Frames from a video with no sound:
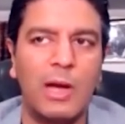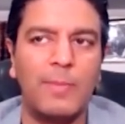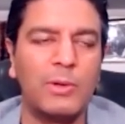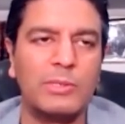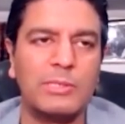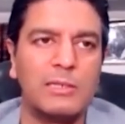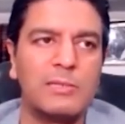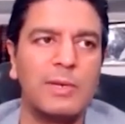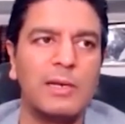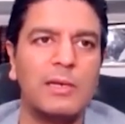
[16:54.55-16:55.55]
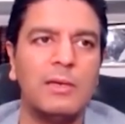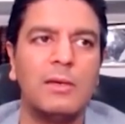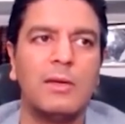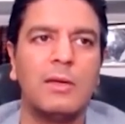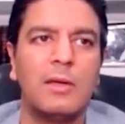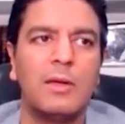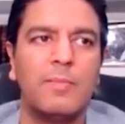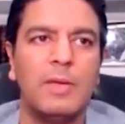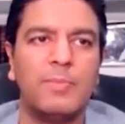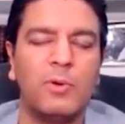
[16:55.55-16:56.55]
Because ultimately,
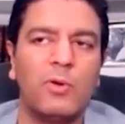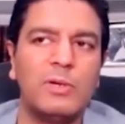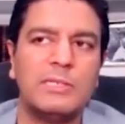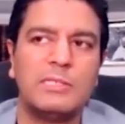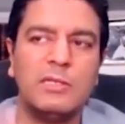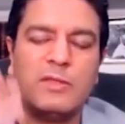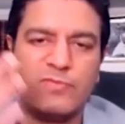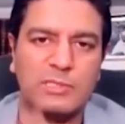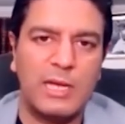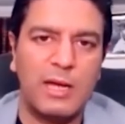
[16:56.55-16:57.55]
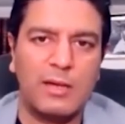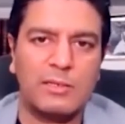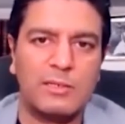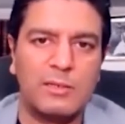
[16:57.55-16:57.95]
people only see the facade.